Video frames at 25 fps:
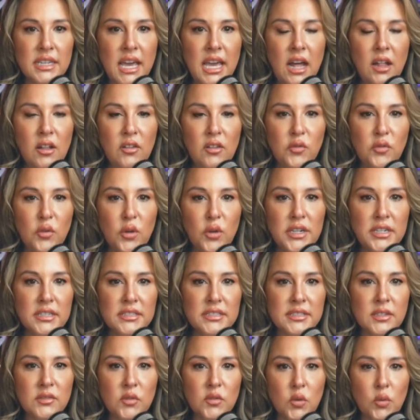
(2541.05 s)
California
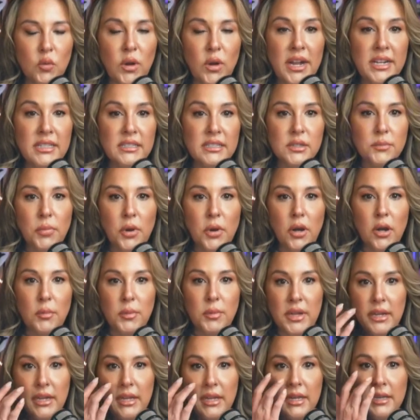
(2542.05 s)
Civil Rights Department